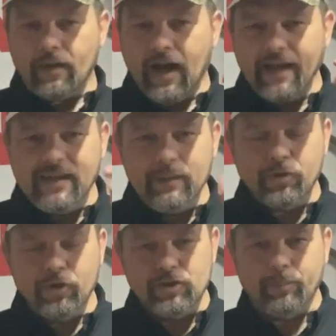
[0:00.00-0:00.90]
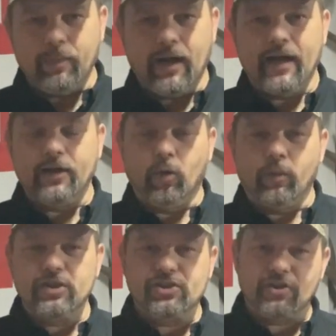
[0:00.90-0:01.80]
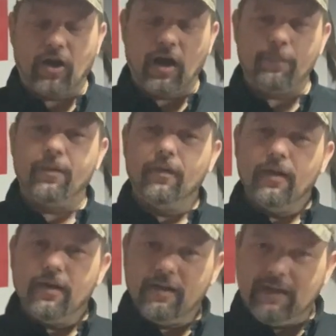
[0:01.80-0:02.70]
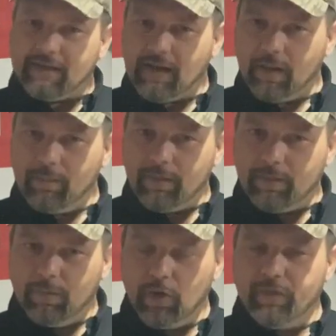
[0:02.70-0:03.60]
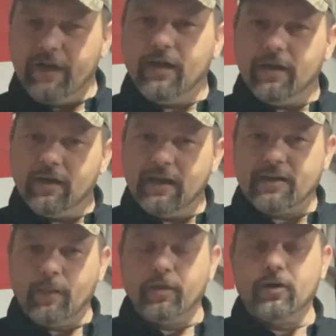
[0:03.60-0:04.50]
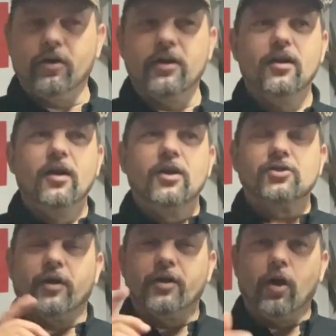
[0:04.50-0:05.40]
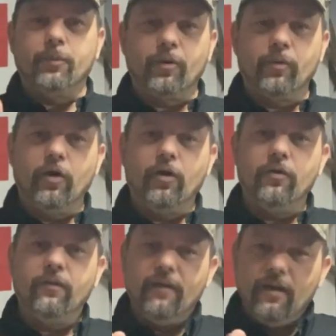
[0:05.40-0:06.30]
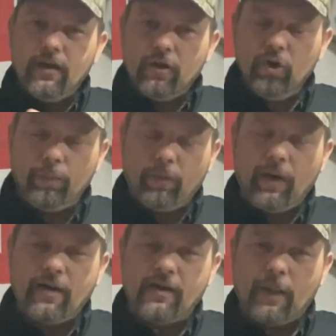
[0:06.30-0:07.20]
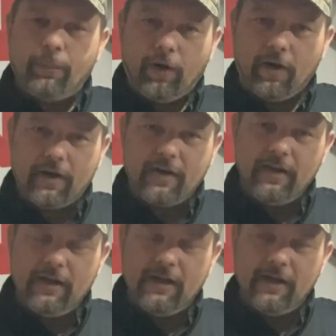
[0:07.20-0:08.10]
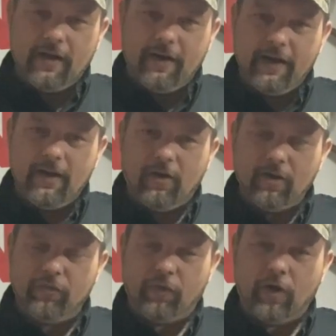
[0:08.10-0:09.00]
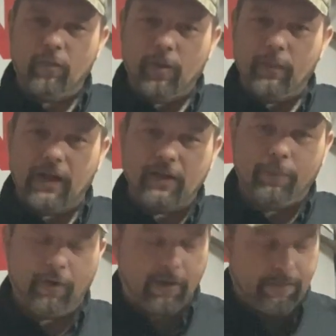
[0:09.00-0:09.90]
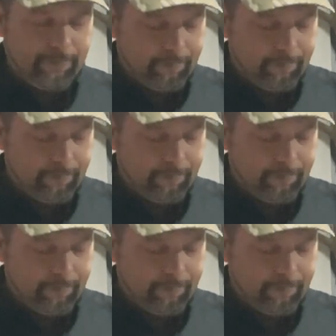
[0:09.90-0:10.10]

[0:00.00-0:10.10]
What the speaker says: I keep cruising by. I don't want to stop, get them moving, get them alerted. So I go up the road, loop around, and I park in an area on the farm where I'm allowed to park.